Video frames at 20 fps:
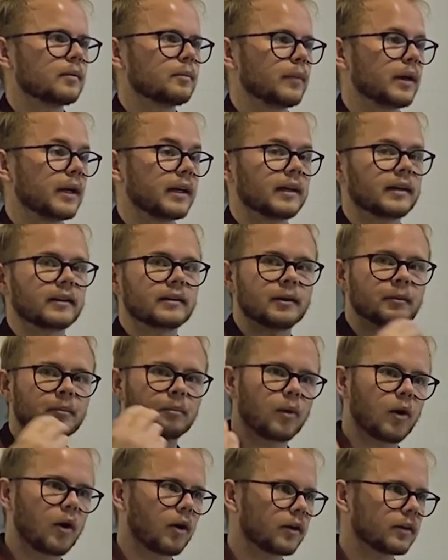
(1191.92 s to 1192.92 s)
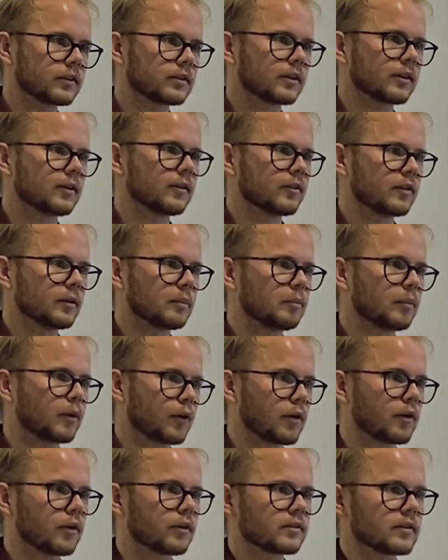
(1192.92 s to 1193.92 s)
making them part of the
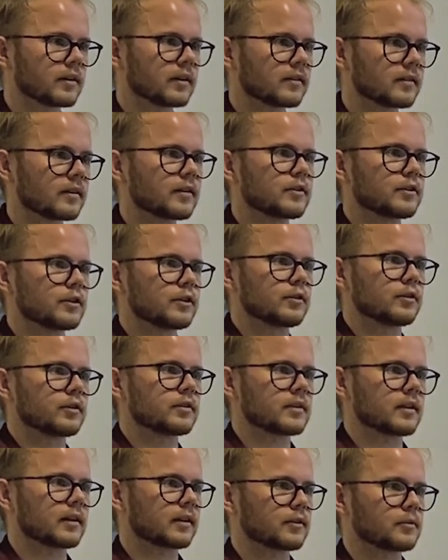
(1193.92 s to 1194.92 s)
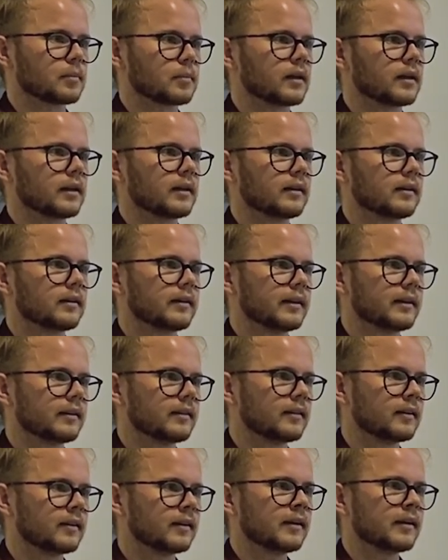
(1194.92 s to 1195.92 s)
process, as you just explained,
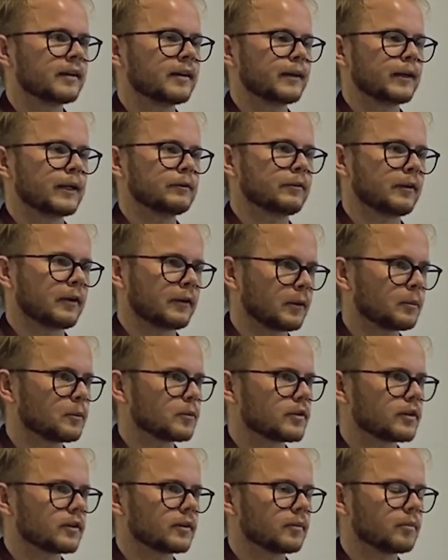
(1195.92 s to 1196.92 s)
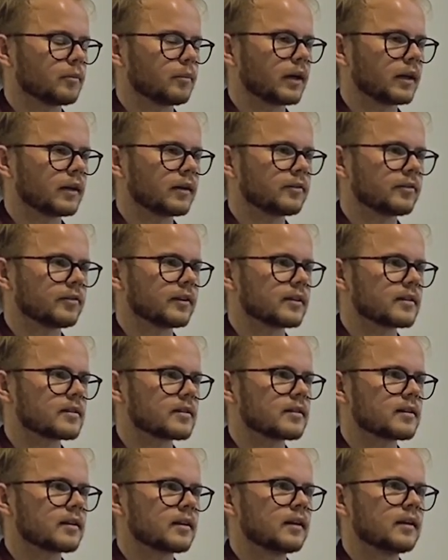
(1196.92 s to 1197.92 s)
and giving them certain
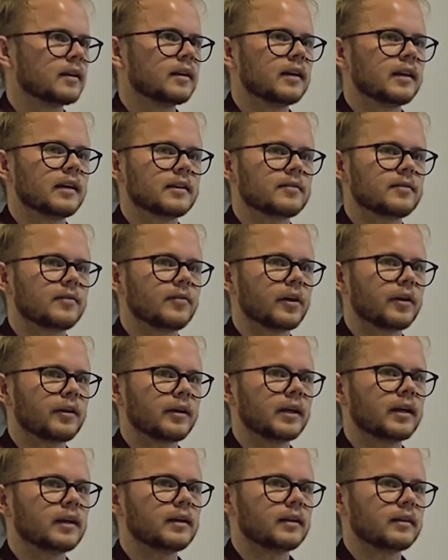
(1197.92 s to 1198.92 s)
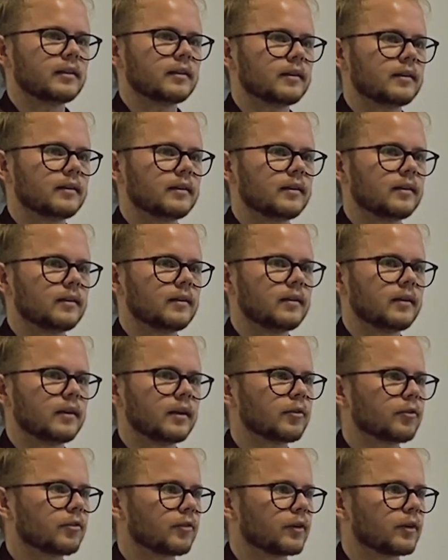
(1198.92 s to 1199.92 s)
benefits. It's a very
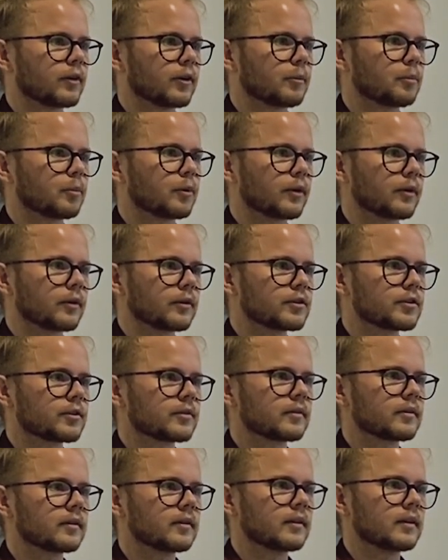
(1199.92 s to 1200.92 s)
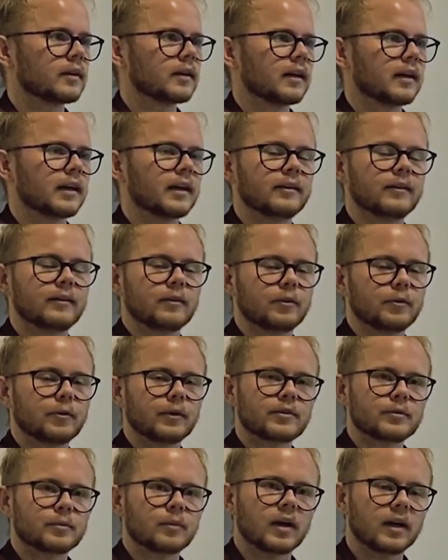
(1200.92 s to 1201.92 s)
different approach. And the
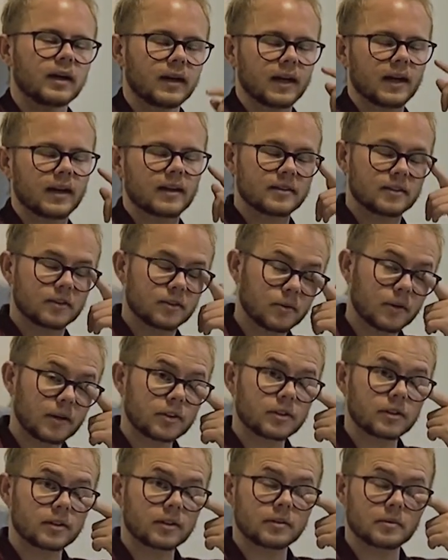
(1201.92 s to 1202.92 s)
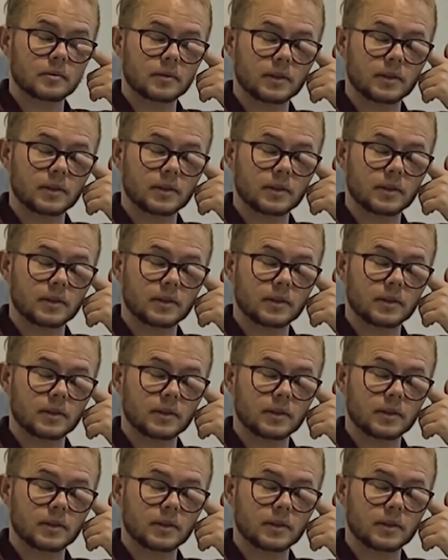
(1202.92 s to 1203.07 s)
reason why I asked this question is